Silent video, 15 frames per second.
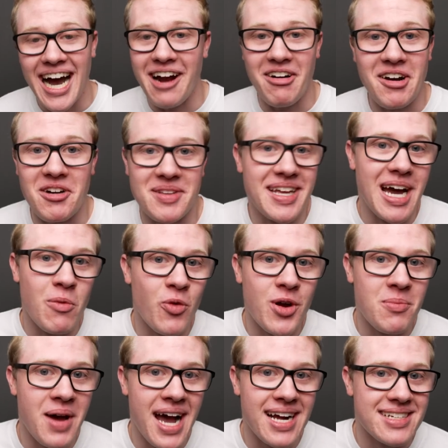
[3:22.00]
I don't know. The M1
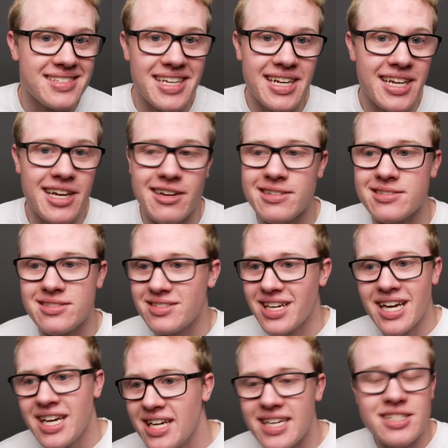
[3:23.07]
Max in here
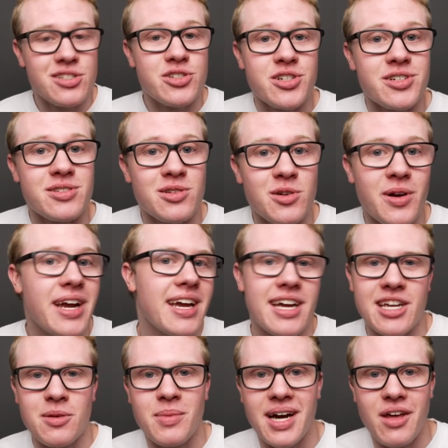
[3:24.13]
is just great.
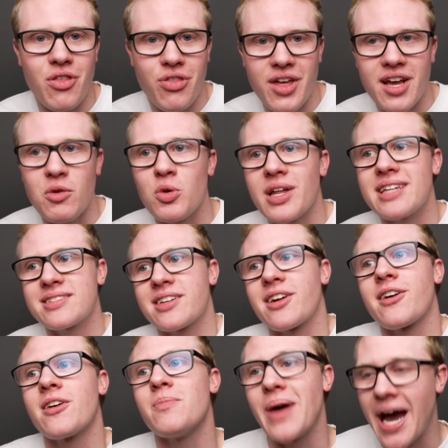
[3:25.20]
And you might think, well, that's gonna
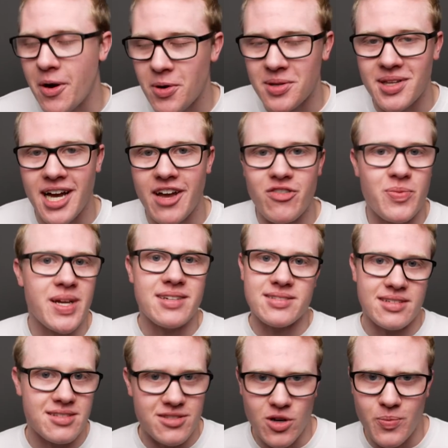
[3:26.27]
hurt battery life because
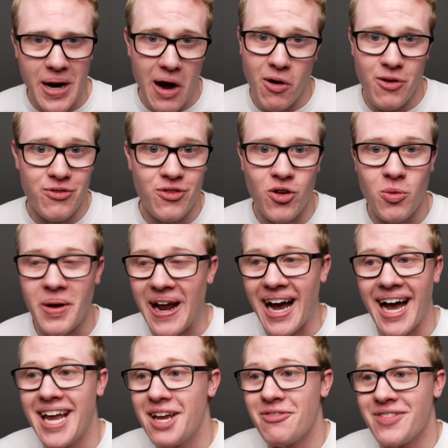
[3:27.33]
it's so powerful, but
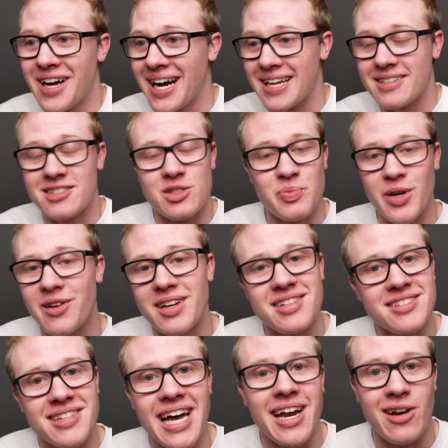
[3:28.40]
I have not
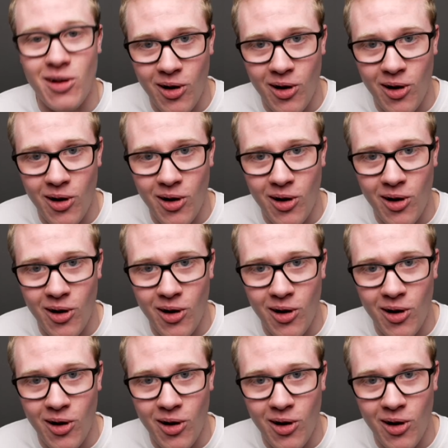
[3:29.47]
experienced that at